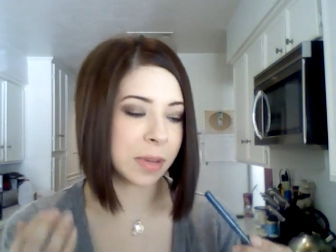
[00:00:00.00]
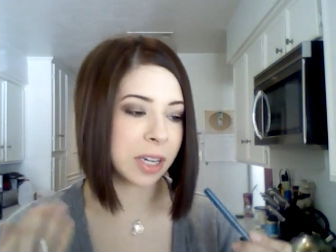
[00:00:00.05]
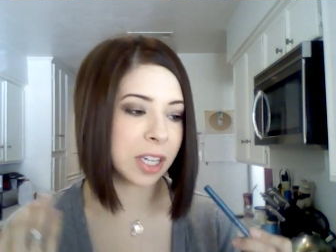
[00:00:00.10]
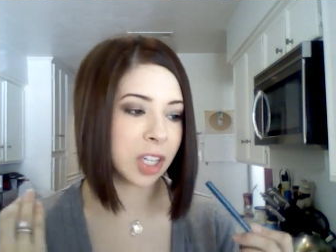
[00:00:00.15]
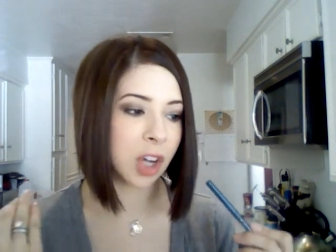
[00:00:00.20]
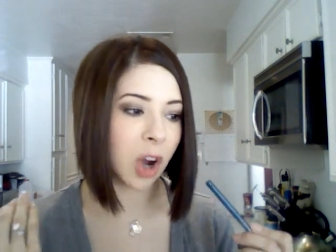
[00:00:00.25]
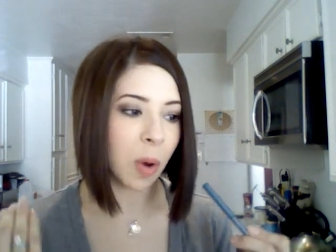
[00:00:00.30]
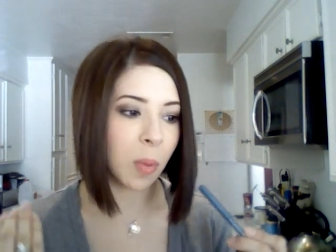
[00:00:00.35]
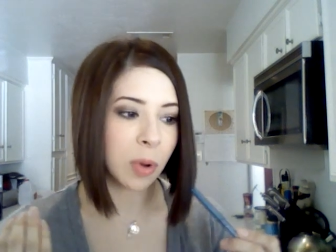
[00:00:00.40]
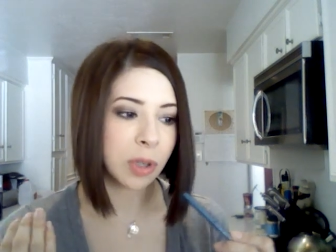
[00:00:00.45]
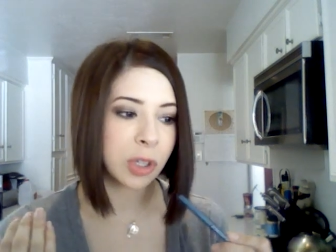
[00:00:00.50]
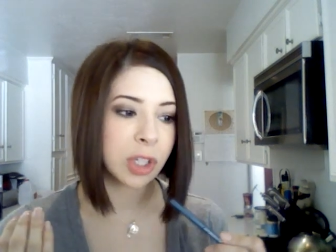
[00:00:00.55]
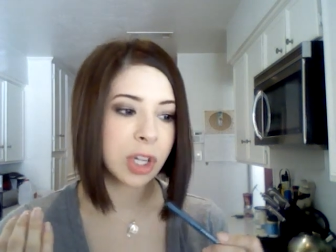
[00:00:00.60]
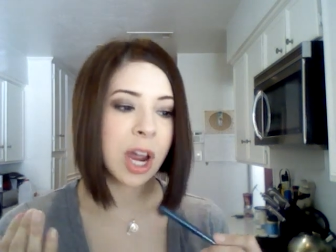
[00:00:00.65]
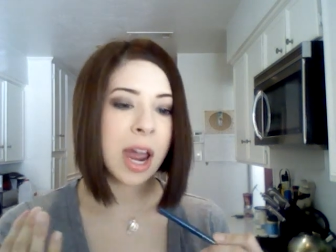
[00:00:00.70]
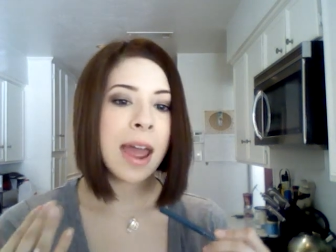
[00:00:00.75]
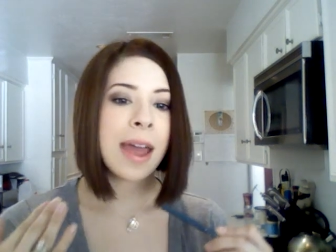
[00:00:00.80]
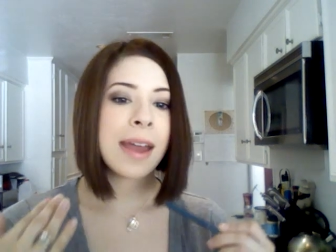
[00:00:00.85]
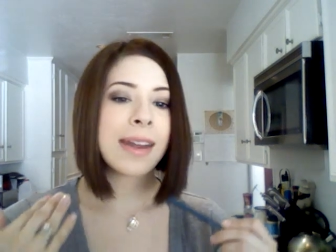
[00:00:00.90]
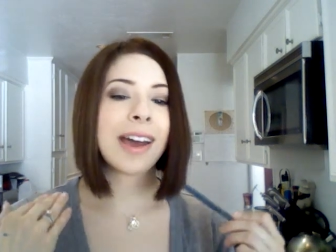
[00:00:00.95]
I mean, it's
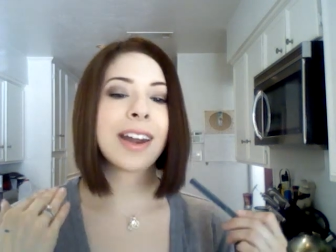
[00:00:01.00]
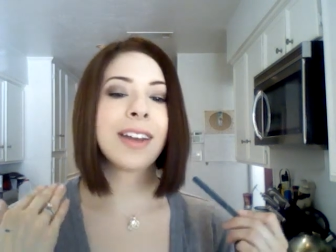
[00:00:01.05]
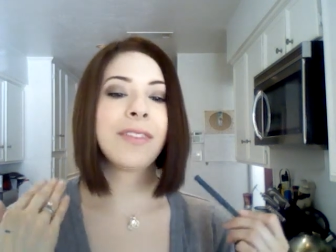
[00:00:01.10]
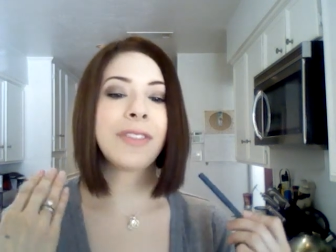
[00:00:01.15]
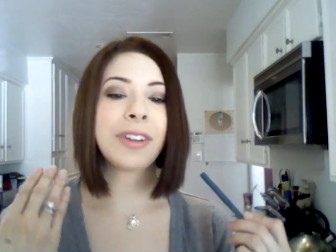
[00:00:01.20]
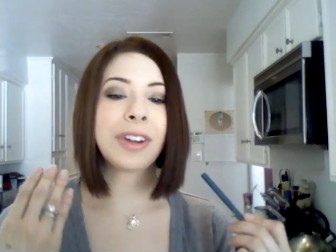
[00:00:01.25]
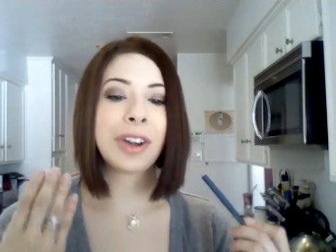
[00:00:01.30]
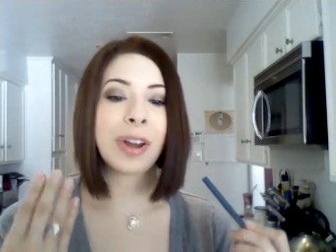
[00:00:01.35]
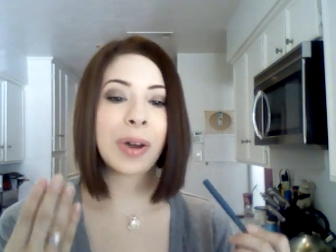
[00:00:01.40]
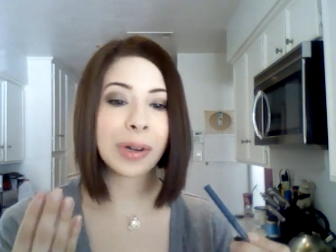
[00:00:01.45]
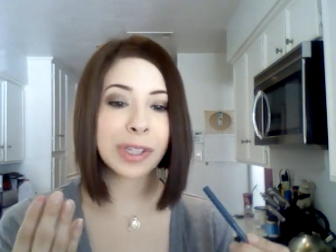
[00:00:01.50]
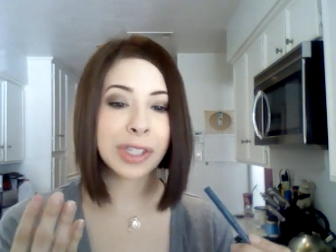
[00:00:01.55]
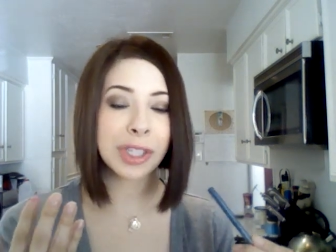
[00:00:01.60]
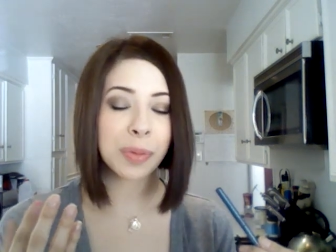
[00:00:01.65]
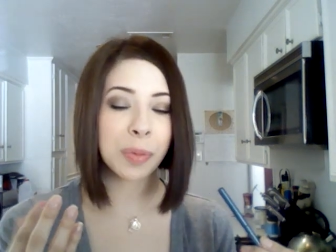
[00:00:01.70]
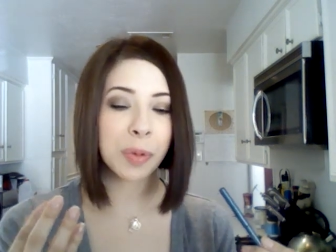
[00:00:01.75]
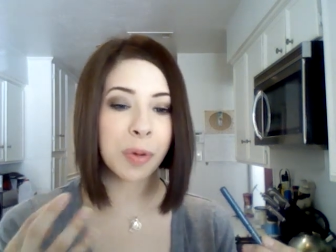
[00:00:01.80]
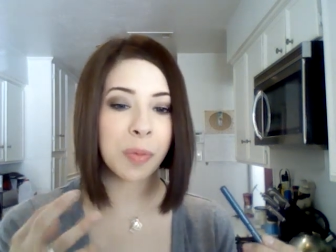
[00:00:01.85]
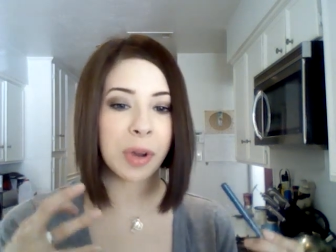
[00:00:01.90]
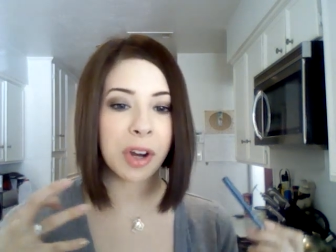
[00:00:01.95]
almost not even
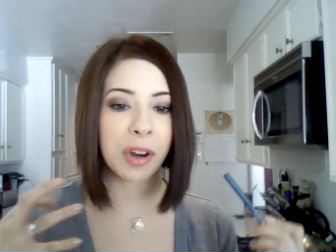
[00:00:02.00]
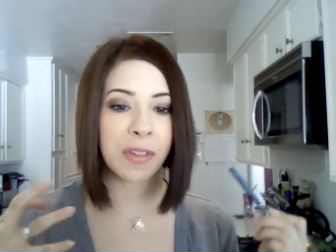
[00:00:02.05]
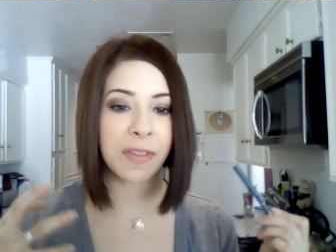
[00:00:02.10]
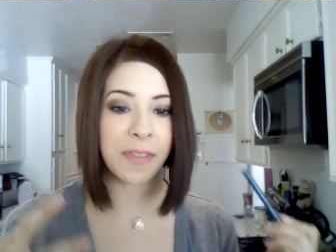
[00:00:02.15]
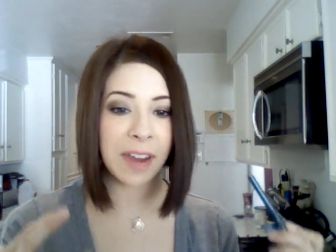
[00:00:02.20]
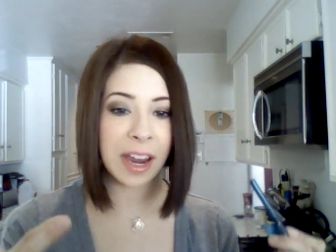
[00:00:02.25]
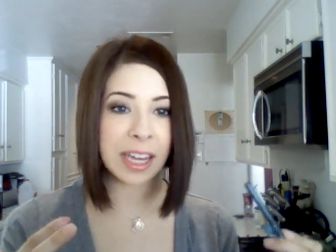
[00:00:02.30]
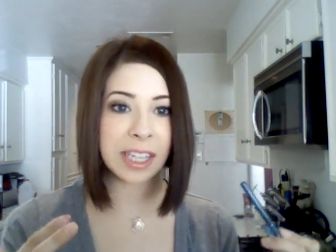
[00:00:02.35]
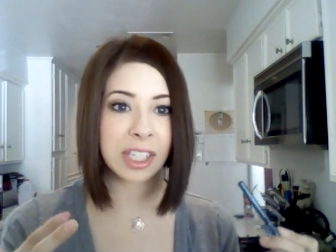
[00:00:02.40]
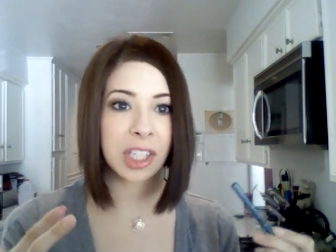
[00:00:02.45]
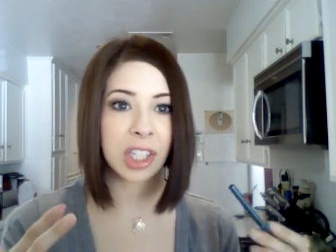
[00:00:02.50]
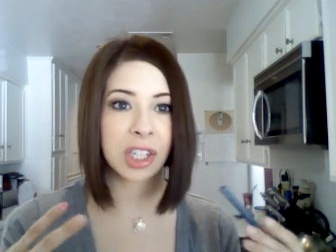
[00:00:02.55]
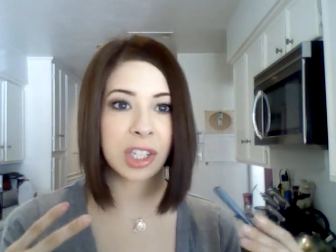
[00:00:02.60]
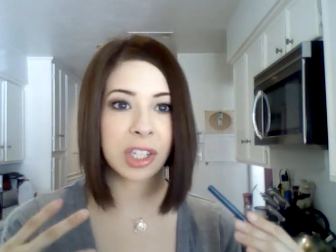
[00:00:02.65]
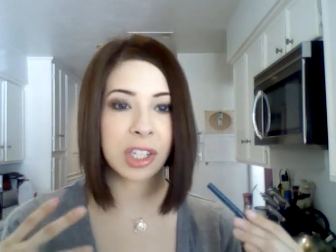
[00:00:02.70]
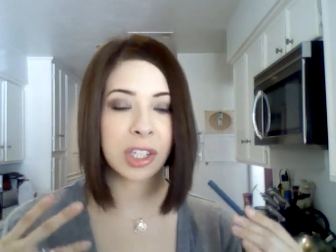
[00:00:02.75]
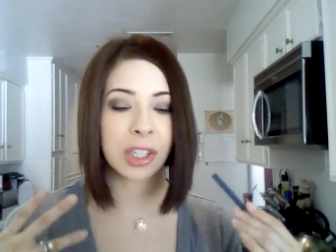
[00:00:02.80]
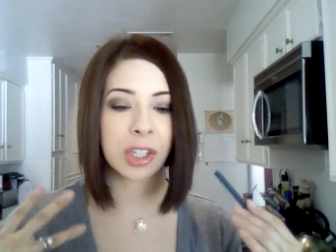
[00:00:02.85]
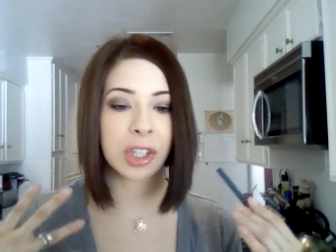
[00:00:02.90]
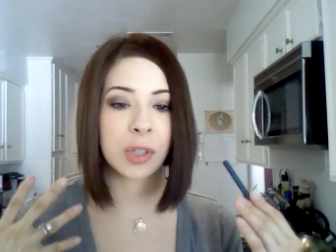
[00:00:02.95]
noticeable, but your face
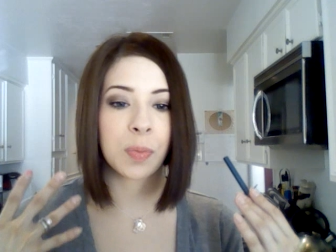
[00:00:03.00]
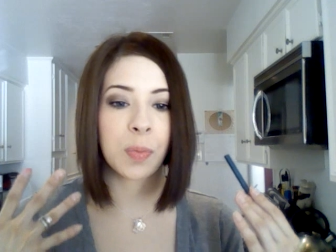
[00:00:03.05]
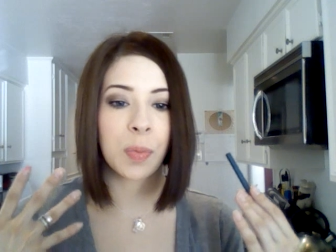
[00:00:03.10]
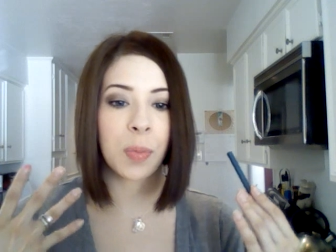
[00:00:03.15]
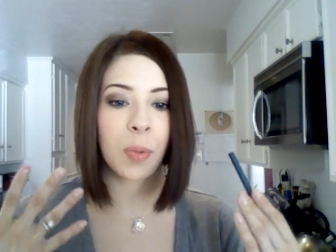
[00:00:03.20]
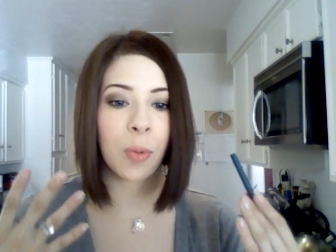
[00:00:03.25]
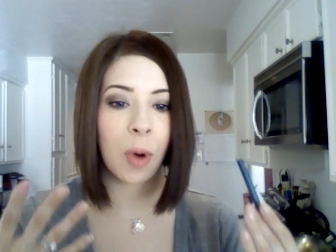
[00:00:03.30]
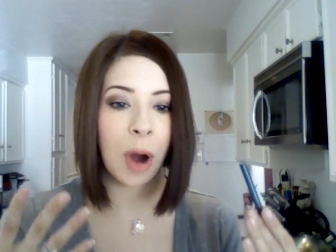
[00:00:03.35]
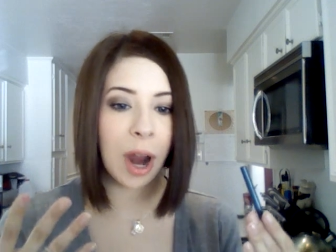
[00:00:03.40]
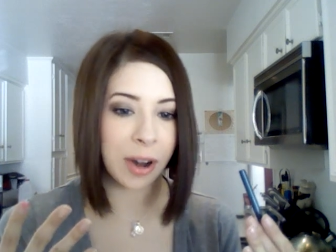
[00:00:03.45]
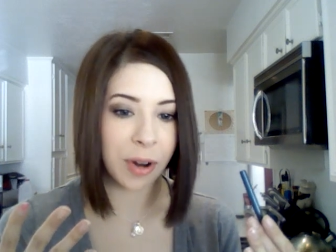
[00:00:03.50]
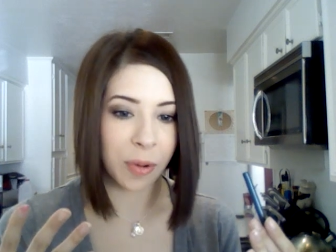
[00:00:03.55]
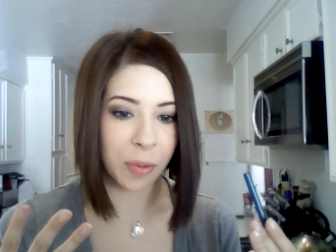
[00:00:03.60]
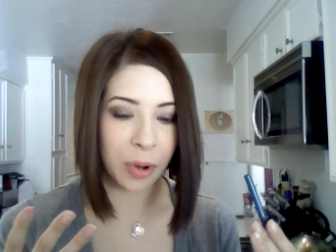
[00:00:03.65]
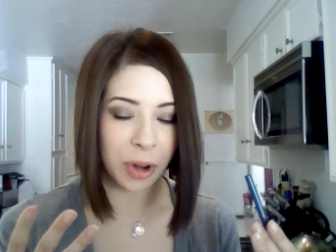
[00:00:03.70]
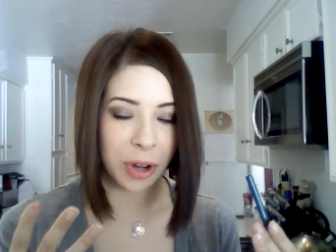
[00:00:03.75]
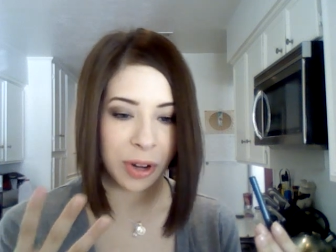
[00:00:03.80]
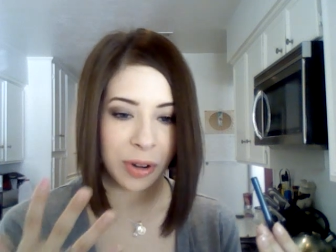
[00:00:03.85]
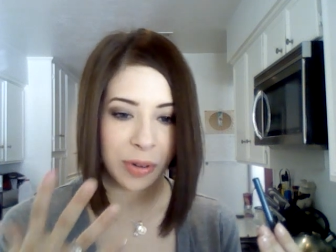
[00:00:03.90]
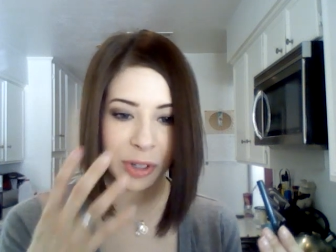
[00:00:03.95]
just looks brighter
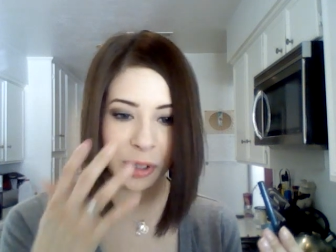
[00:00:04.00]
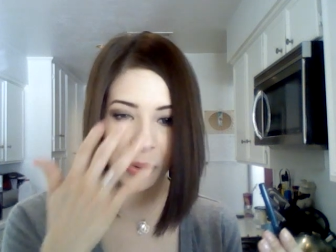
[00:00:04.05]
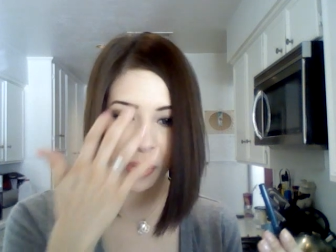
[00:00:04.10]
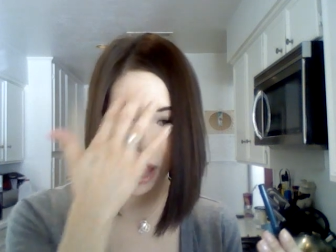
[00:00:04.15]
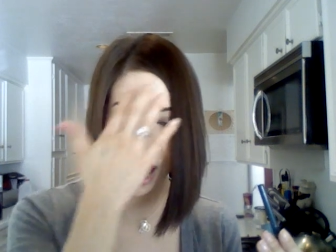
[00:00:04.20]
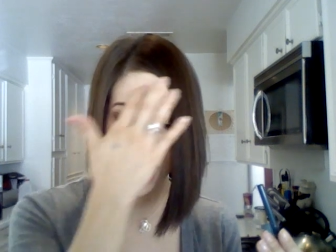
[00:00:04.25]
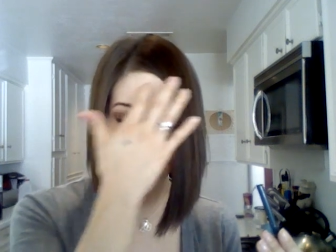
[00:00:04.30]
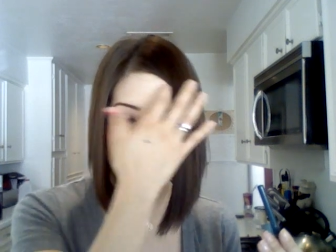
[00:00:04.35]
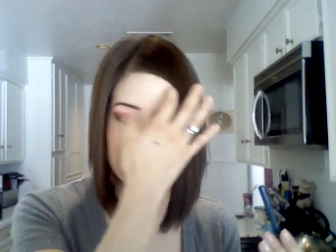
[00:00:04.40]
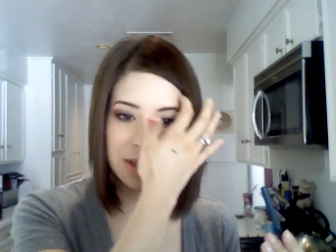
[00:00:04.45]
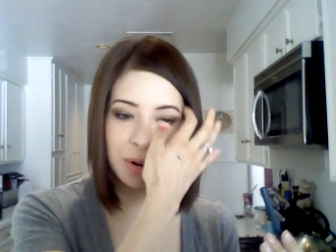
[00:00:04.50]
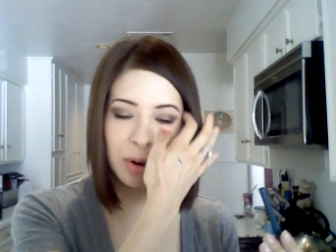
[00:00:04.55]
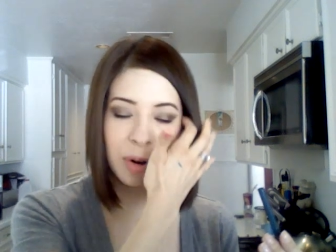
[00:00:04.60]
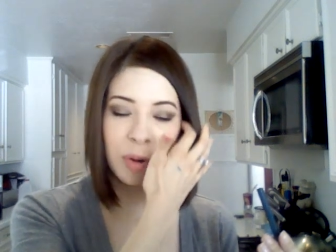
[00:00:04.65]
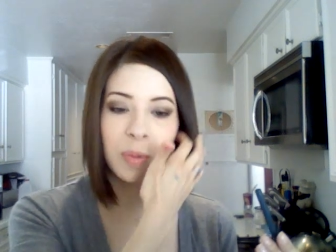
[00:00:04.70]
when you do that.